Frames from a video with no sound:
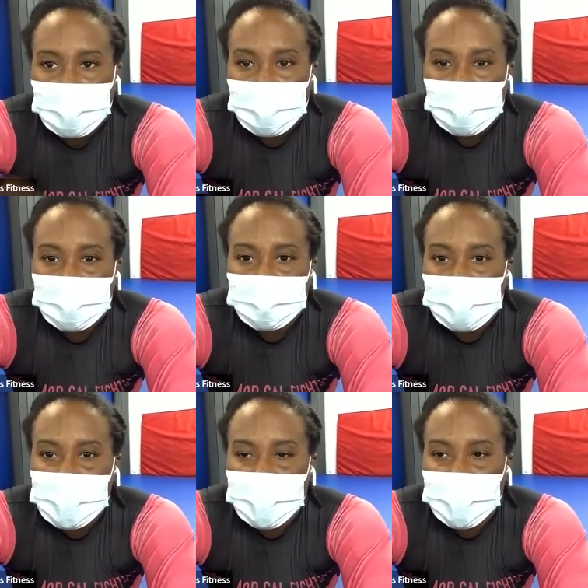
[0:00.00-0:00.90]
All
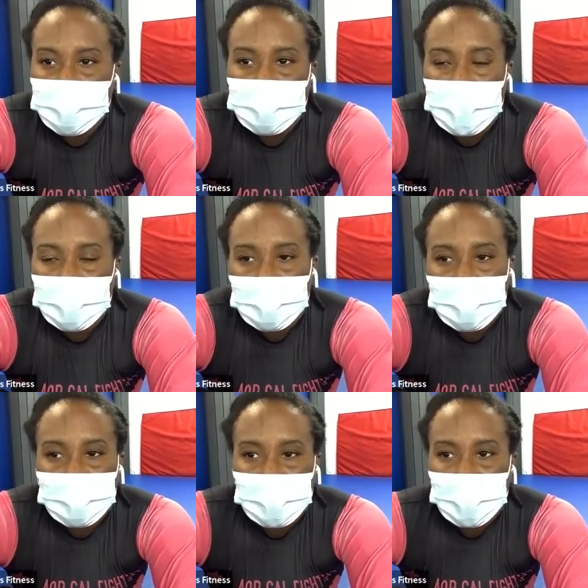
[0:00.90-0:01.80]
right, everybody
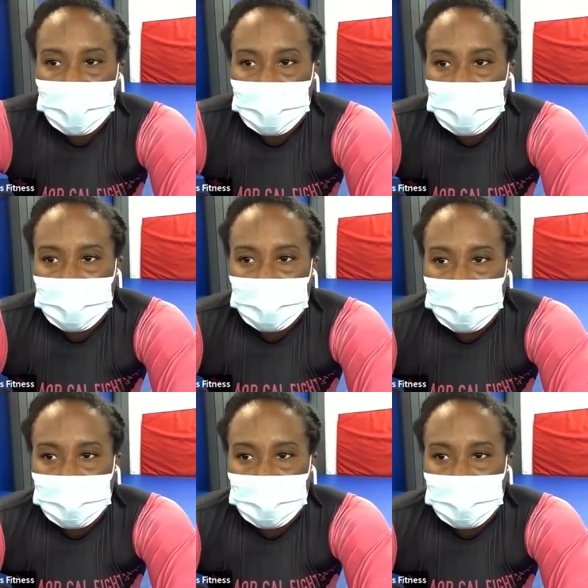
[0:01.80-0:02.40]
look in.